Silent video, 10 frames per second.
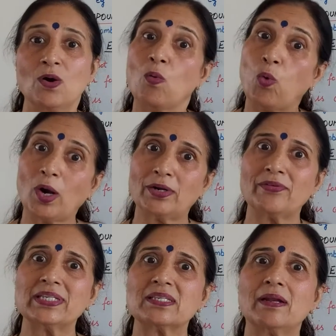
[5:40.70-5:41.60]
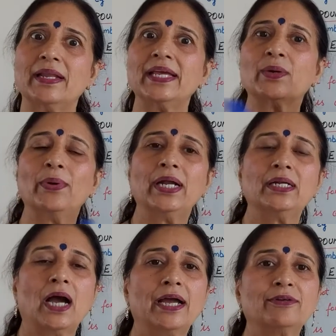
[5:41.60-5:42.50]
Water is a liquid,
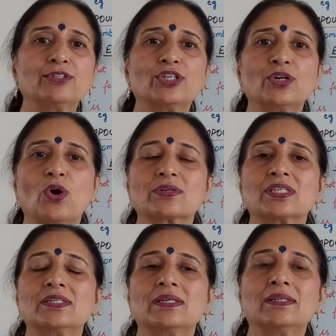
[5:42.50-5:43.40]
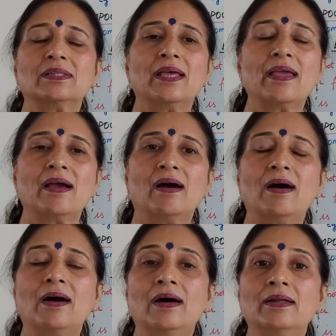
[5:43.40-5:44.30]
hydrogen, oxygen, they
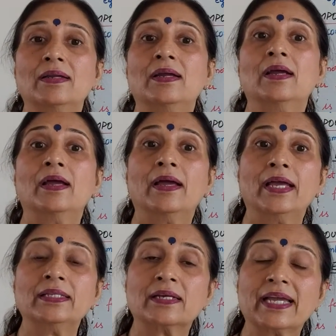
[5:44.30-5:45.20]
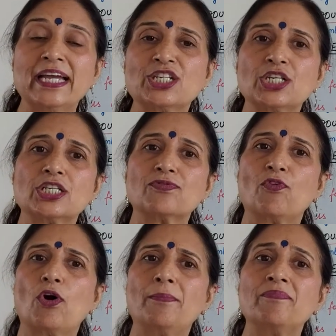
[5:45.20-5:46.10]
are in the gaseous
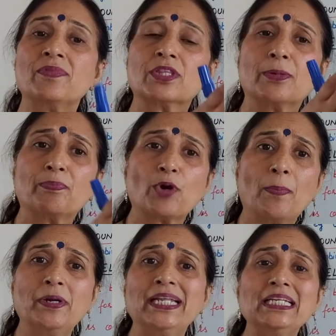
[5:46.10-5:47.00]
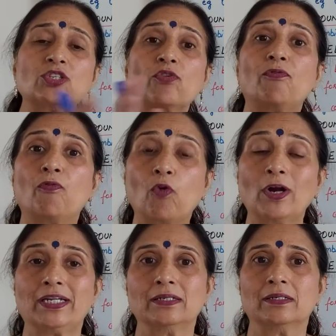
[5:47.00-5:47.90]
form. The properties of
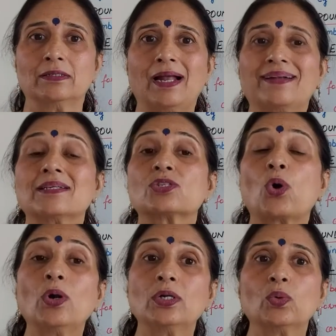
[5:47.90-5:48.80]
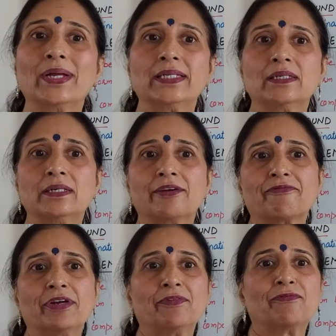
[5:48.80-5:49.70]
water, that is altogether
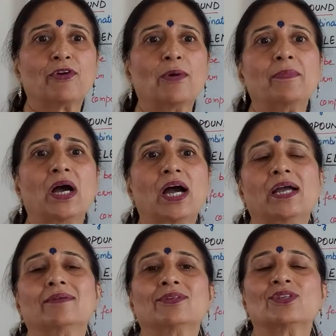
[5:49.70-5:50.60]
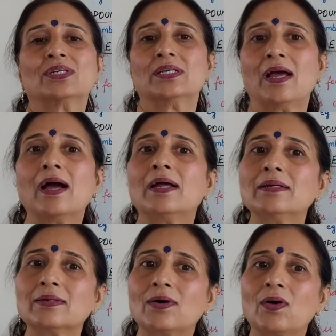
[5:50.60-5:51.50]
different from hydrogen and
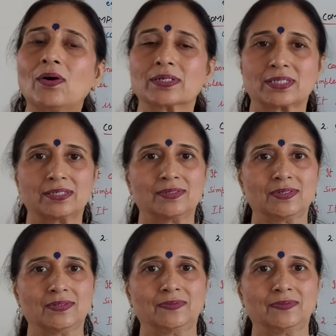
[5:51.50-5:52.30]
oxygen.